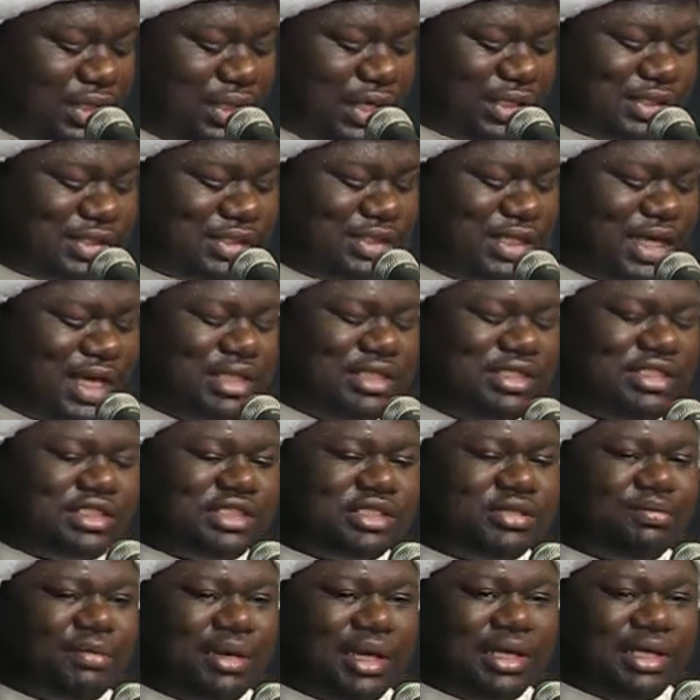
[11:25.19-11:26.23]
That's not
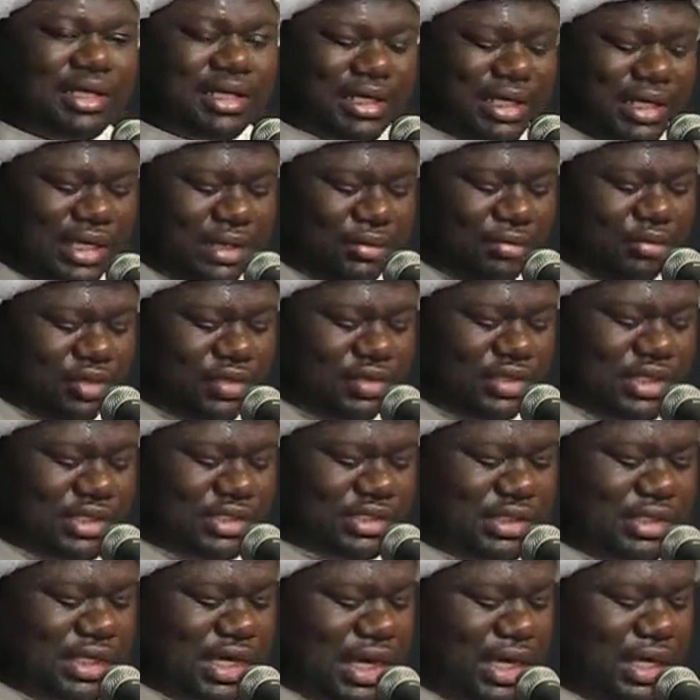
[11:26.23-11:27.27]
just my claim on
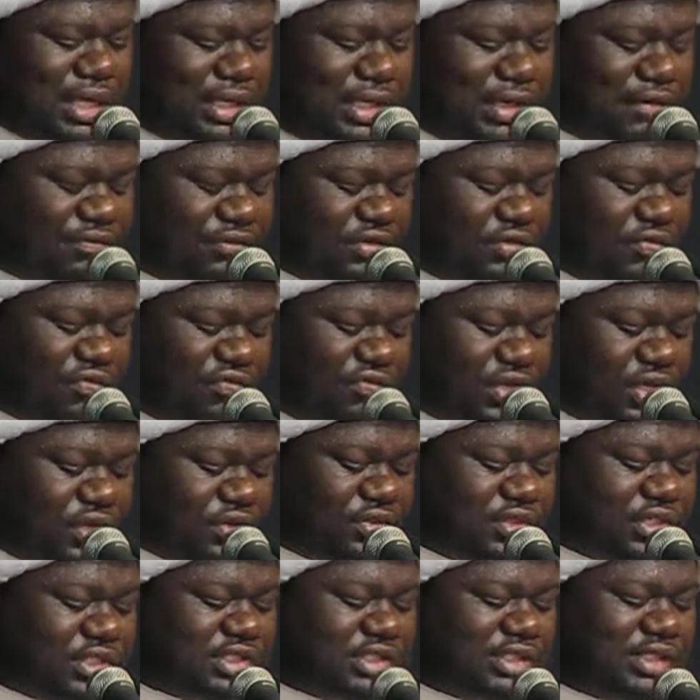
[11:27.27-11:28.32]
this day, and if you
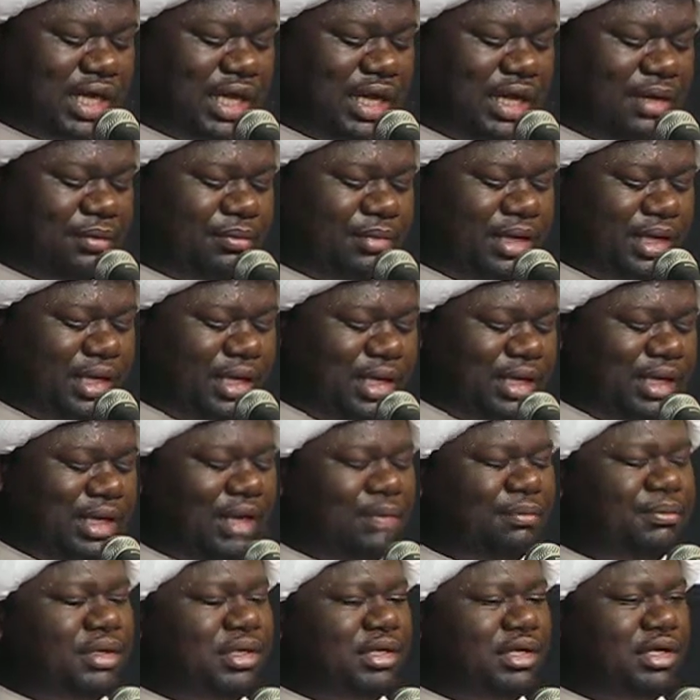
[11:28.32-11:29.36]
feel the same,
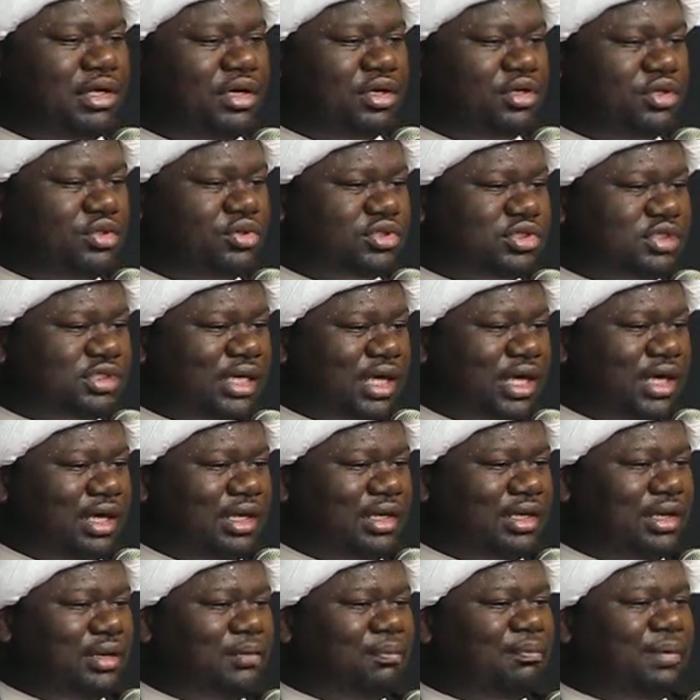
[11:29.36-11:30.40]
let me hear you
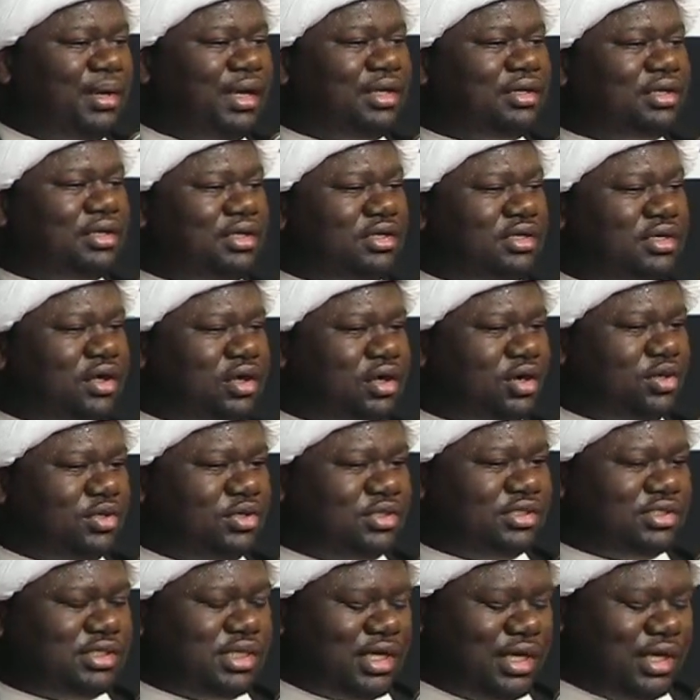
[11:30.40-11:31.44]
say, Labbaika Ya
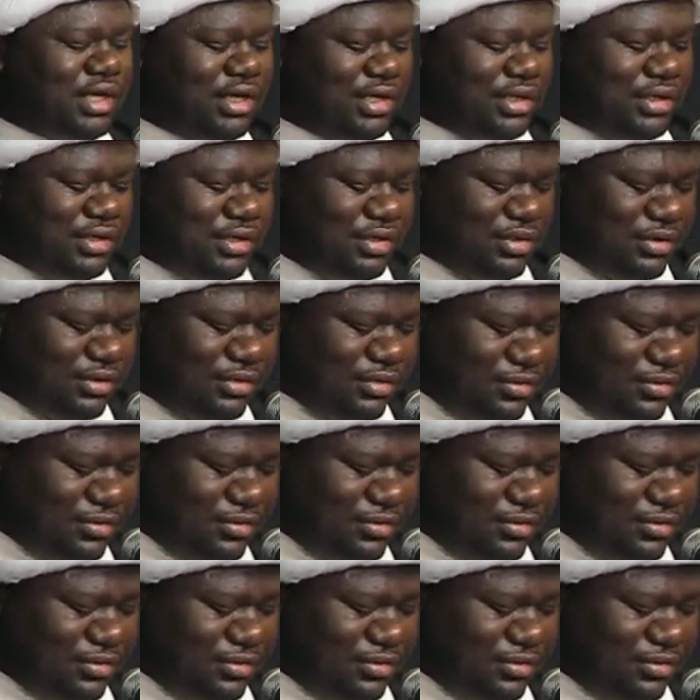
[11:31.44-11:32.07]
Hussain.